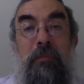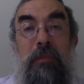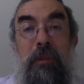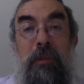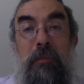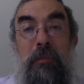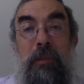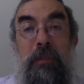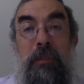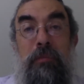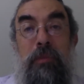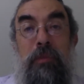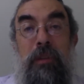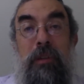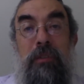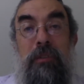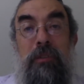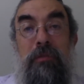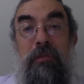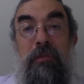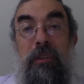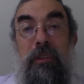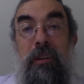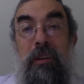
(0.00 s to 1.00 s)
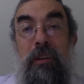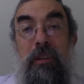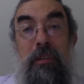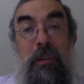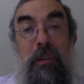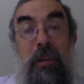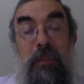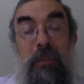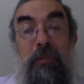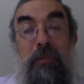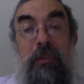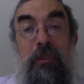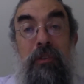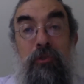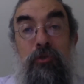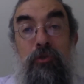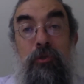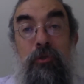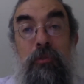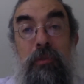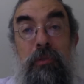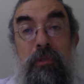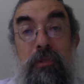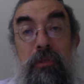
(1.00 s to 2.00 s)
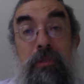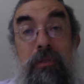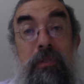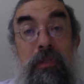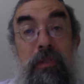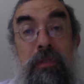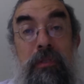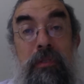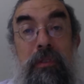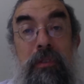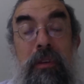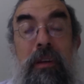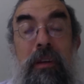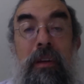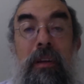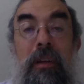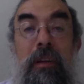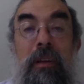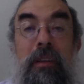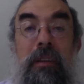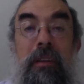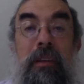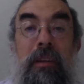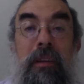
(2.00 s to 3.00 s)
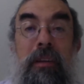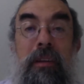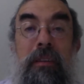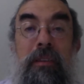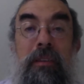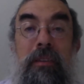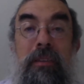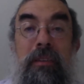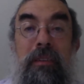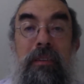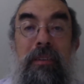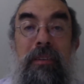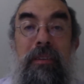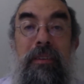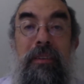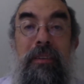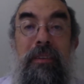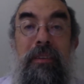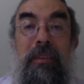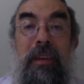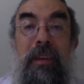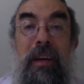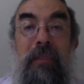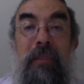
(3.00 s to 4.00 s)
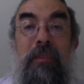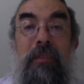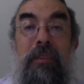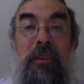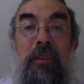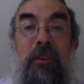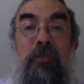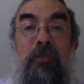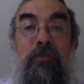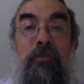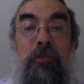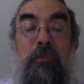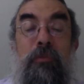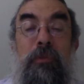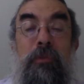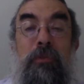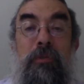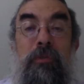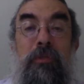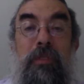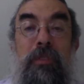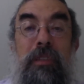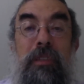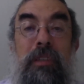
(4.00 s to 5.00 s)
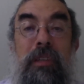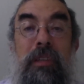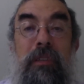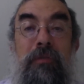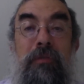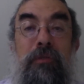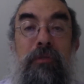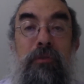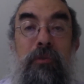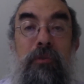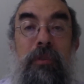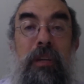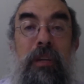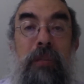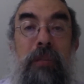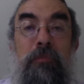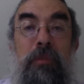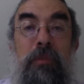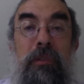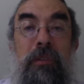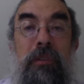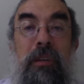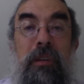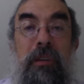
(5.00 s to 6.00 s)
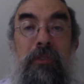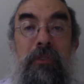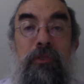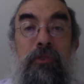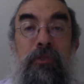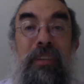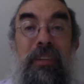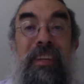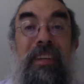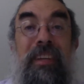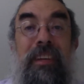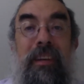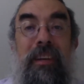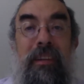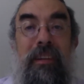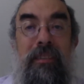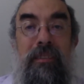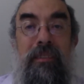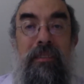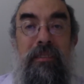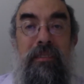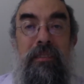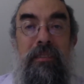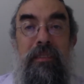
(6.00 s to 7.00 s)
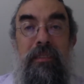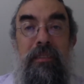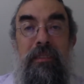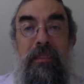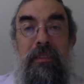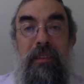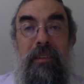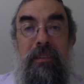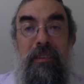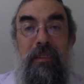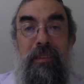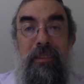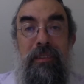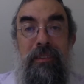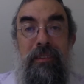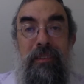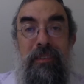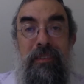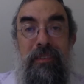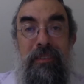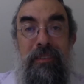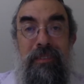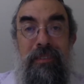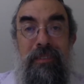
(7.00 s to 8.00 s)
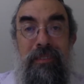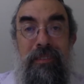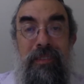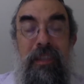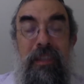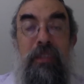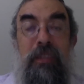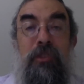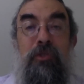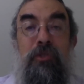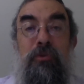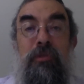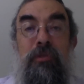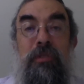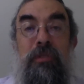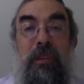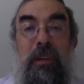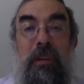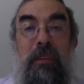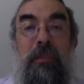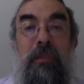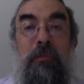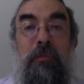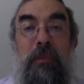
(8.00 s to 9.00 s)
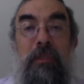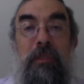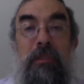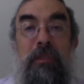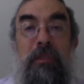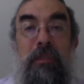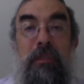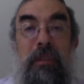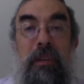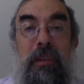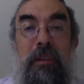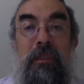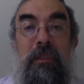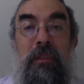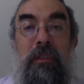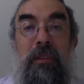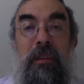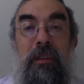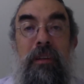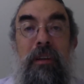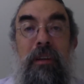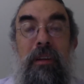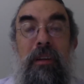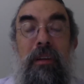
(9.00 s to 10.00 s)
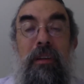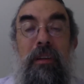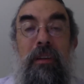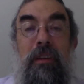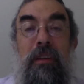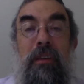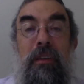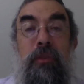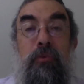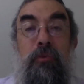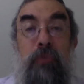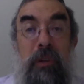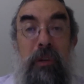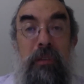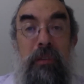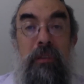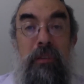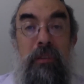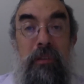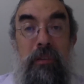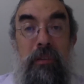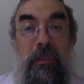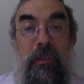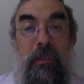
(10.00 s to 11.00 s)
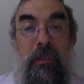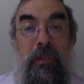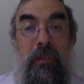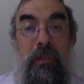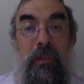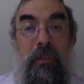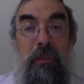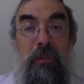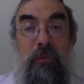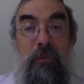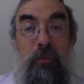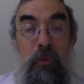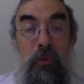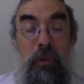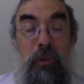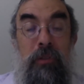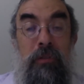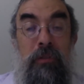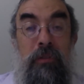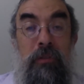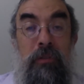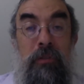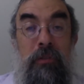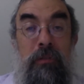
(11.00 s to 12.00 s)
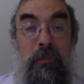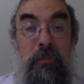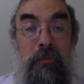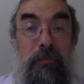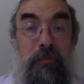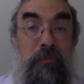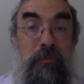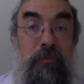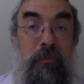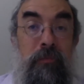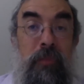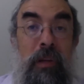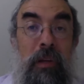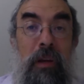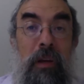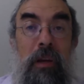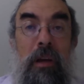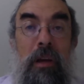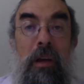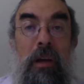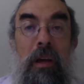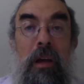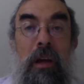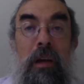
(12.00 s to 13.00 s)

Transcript: So the same the Rebbe explains regarding having kosher mezuzahs, that having the kosher mezuzah gives you that protection against dangerous elements that threaten one.